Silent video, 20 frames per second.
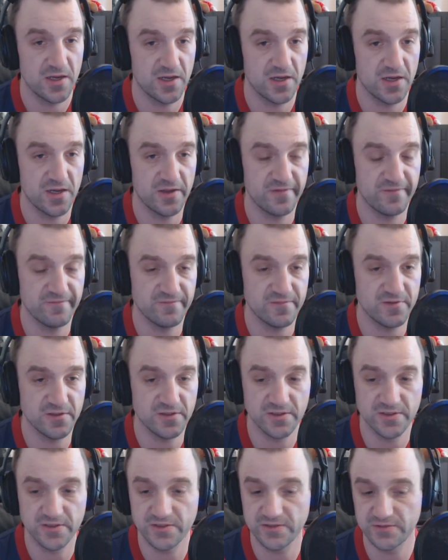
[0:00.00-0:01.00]
I've
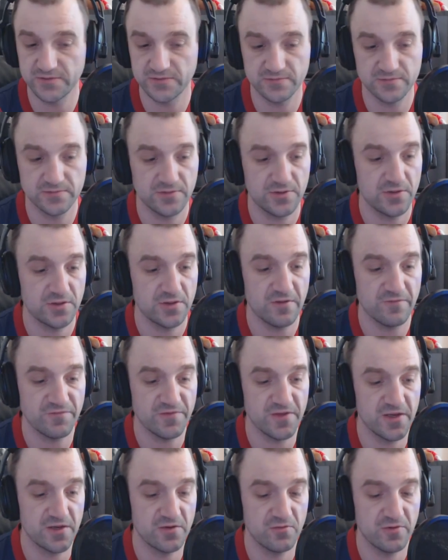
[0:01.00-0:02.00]
done stuff
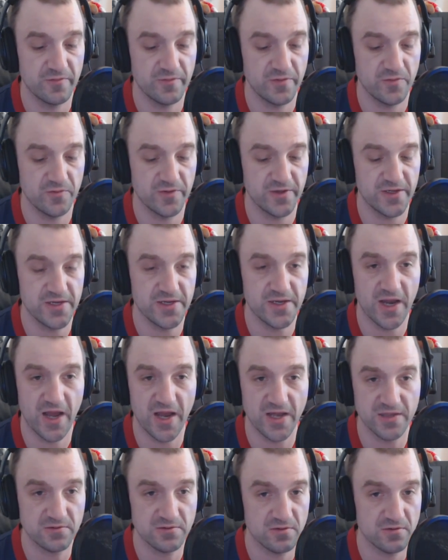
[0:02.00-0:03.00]
that I normally wouldn't eat.
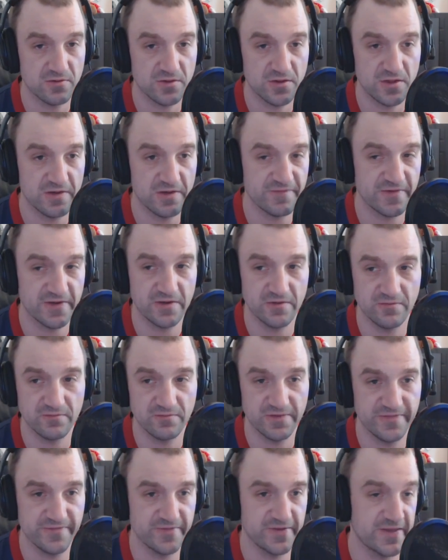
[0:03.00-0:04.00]
Hot dog stuff I don't
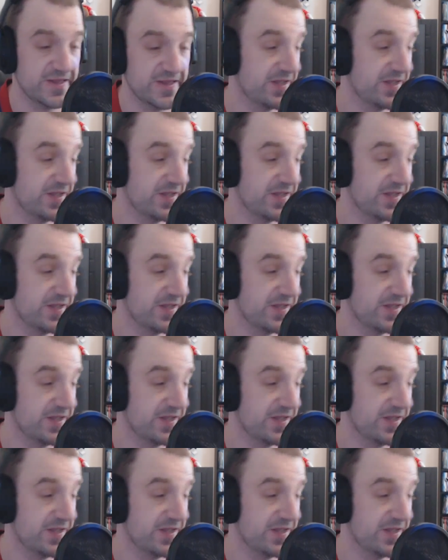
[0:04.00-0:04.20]
even